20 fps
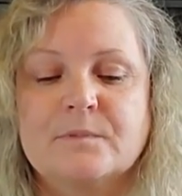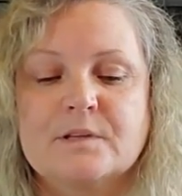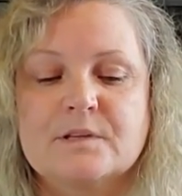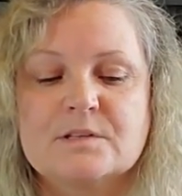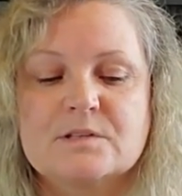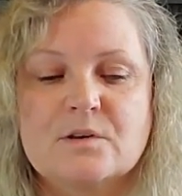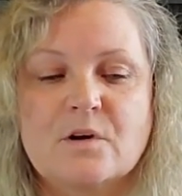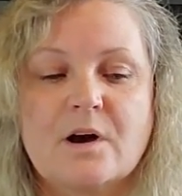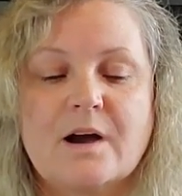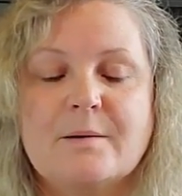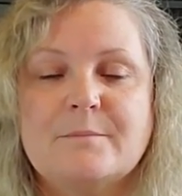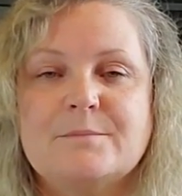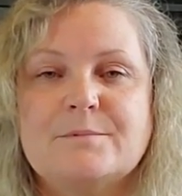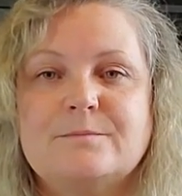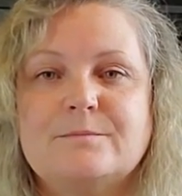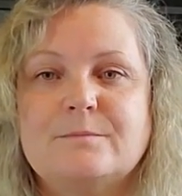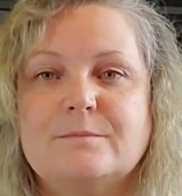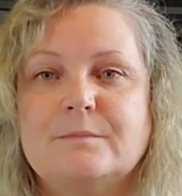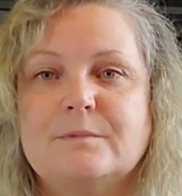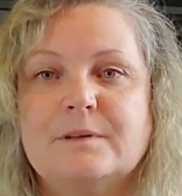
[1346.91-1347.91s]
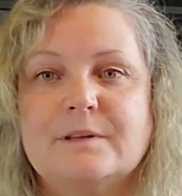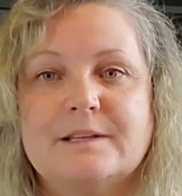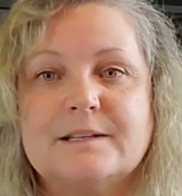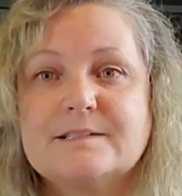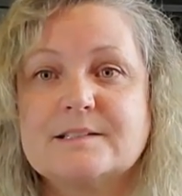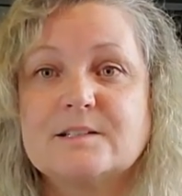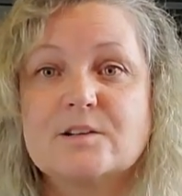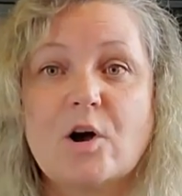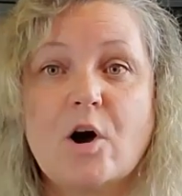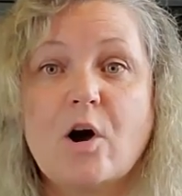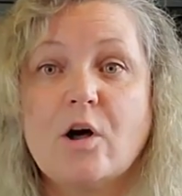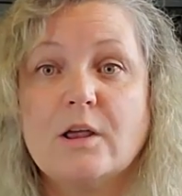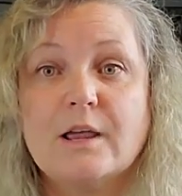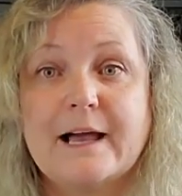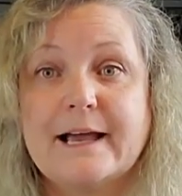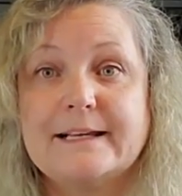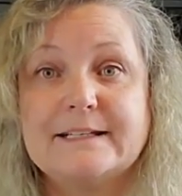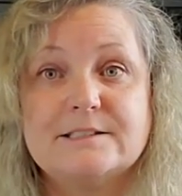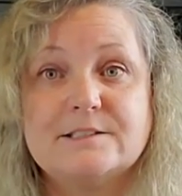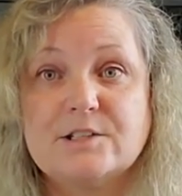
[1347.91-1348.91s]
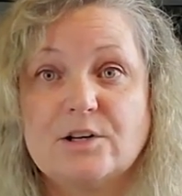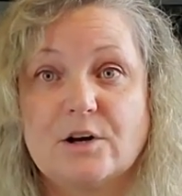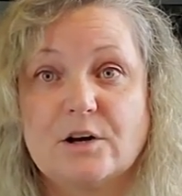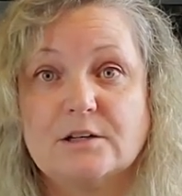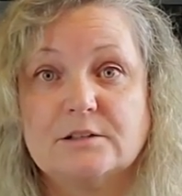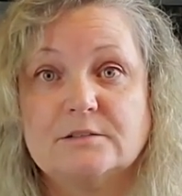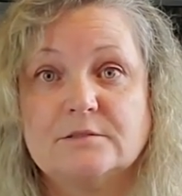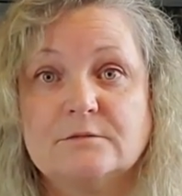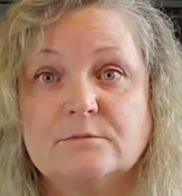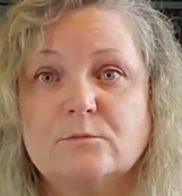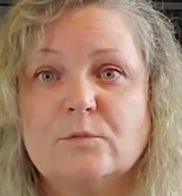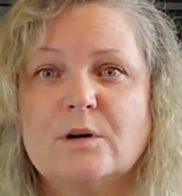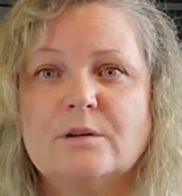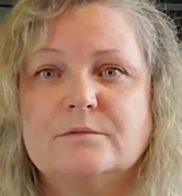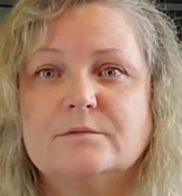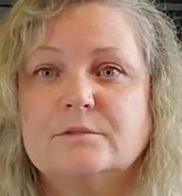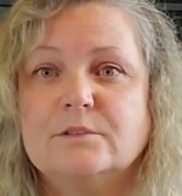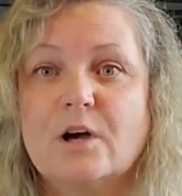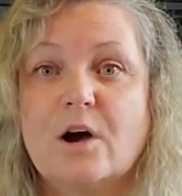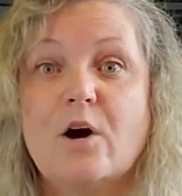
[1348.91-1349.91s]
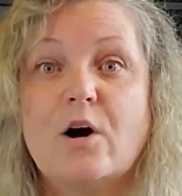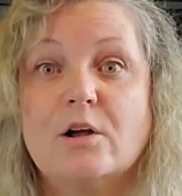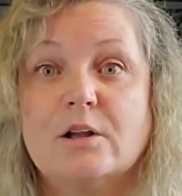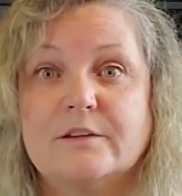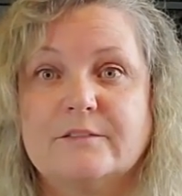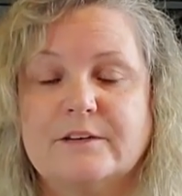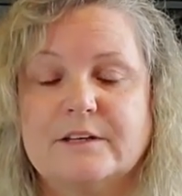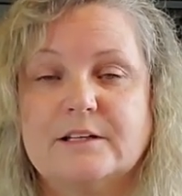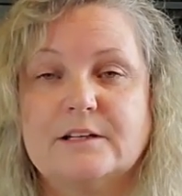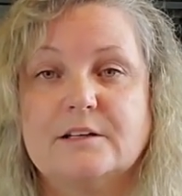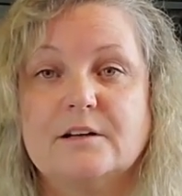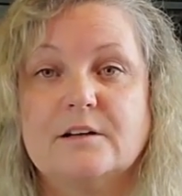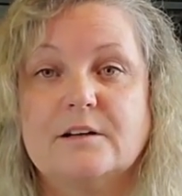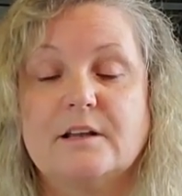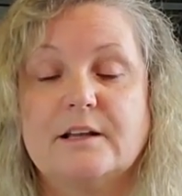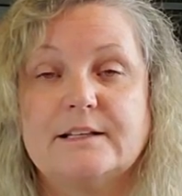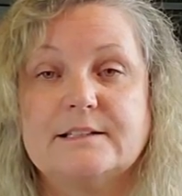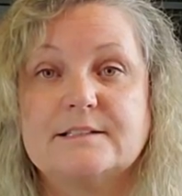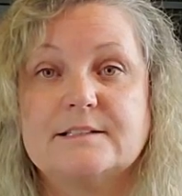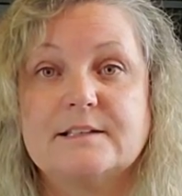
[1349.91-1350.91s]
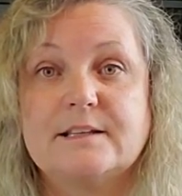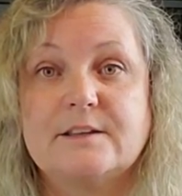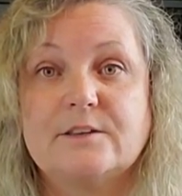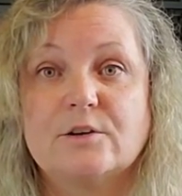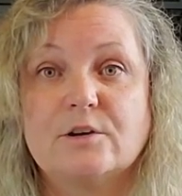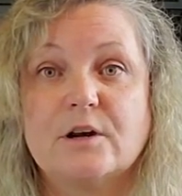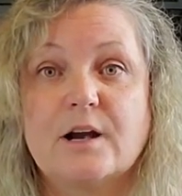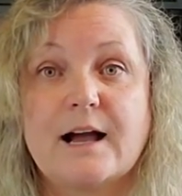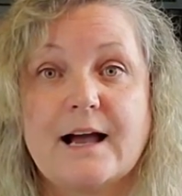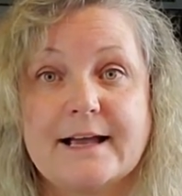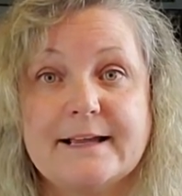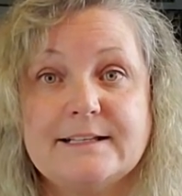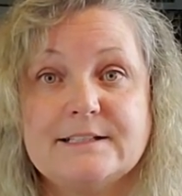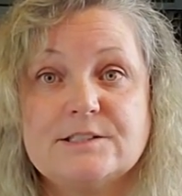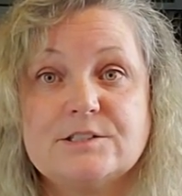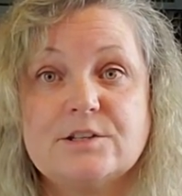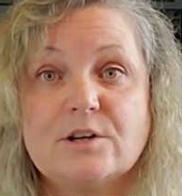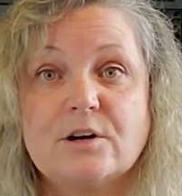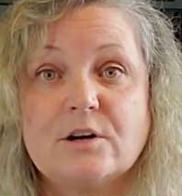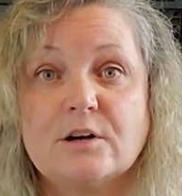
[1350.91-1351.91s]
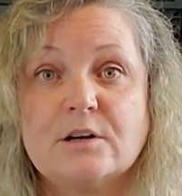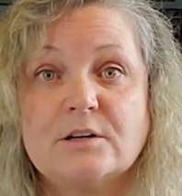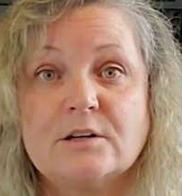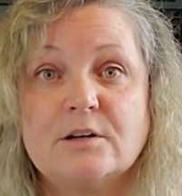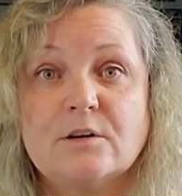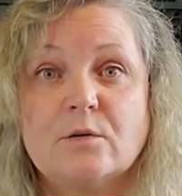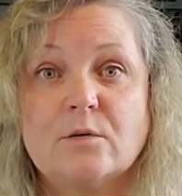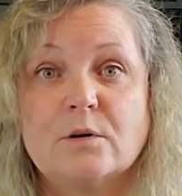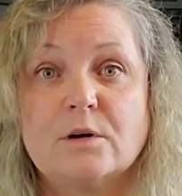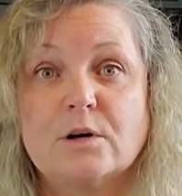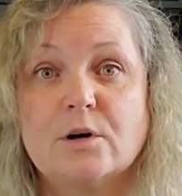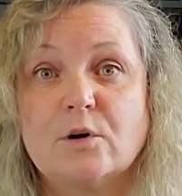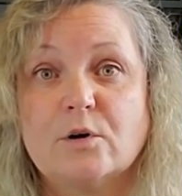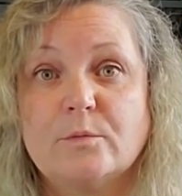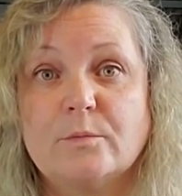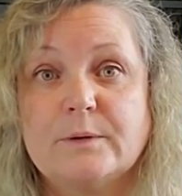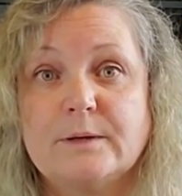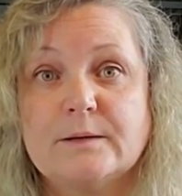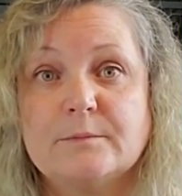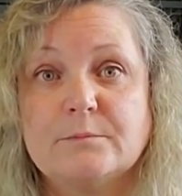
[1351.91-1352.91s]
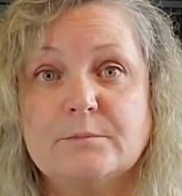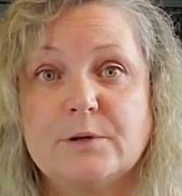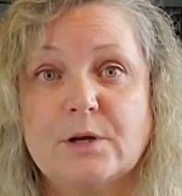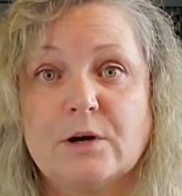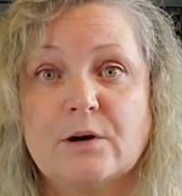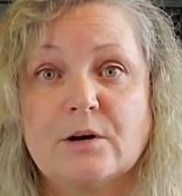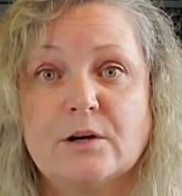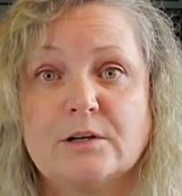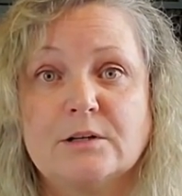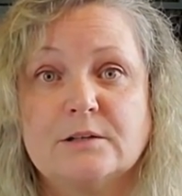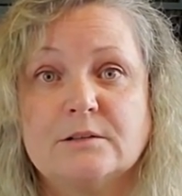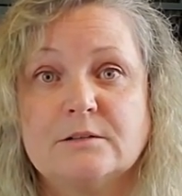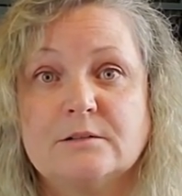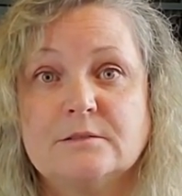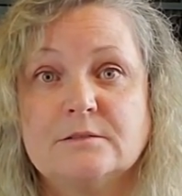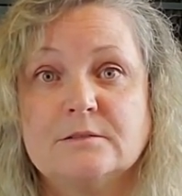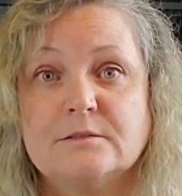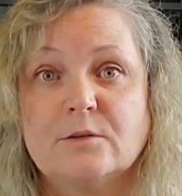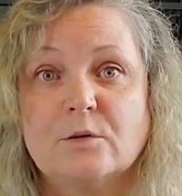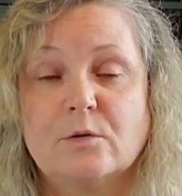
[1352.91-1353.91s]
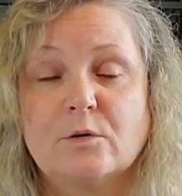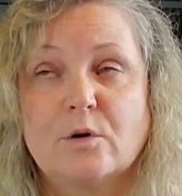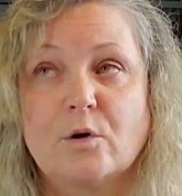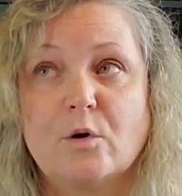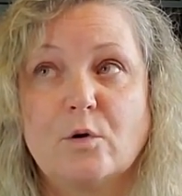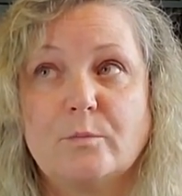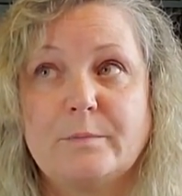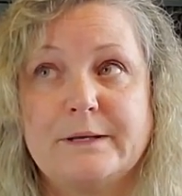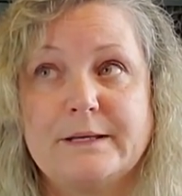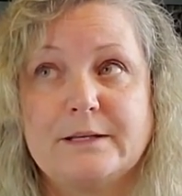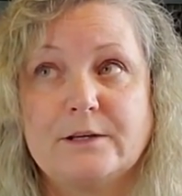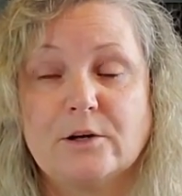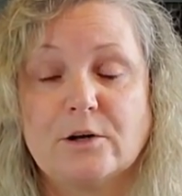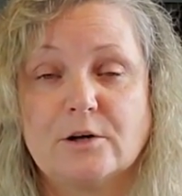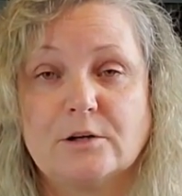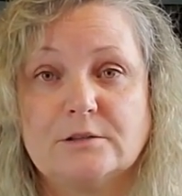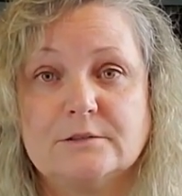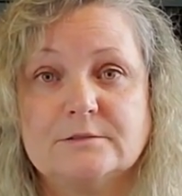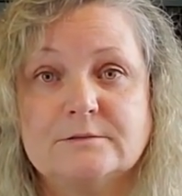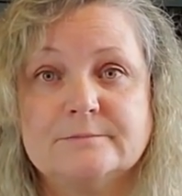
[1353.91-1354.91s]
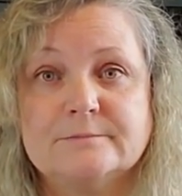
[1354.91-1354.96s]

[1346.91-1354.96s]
So I'm, this is all ice yarn. Well, not all of it. It's either ice yarn or hobium yarn or Hobbii yarn